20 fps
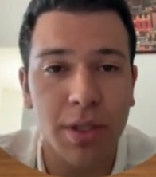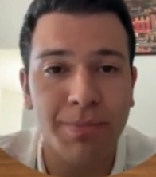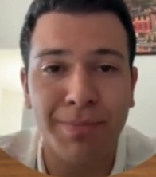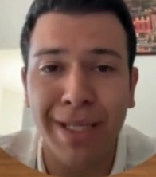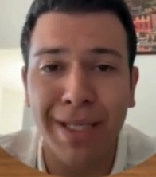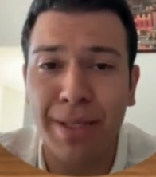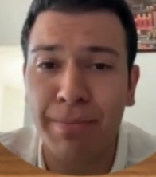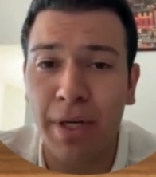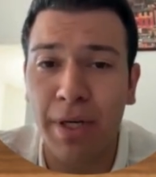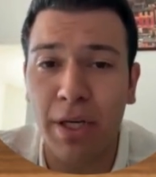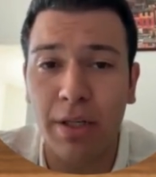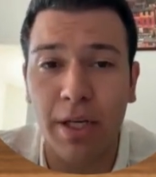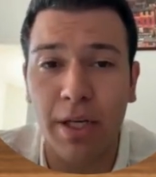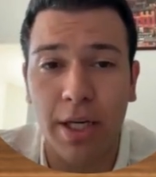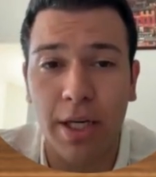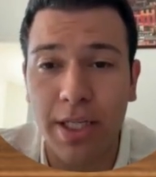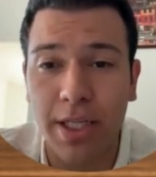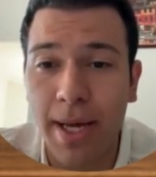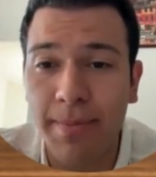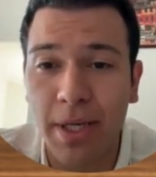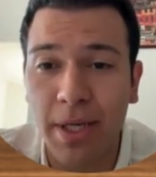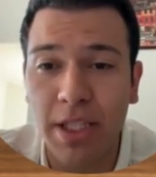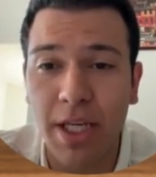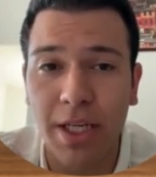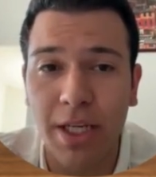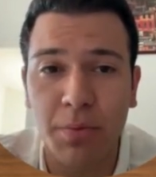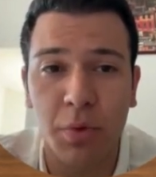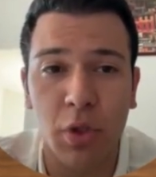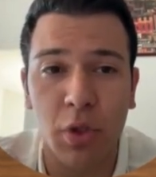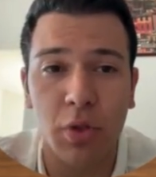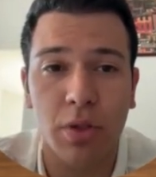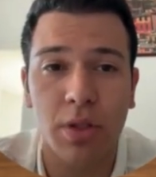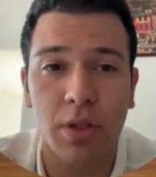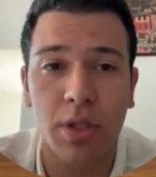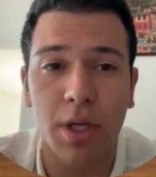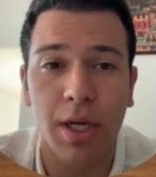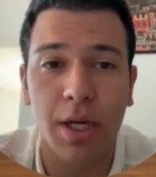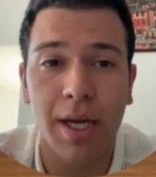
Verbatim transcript: build my academic network,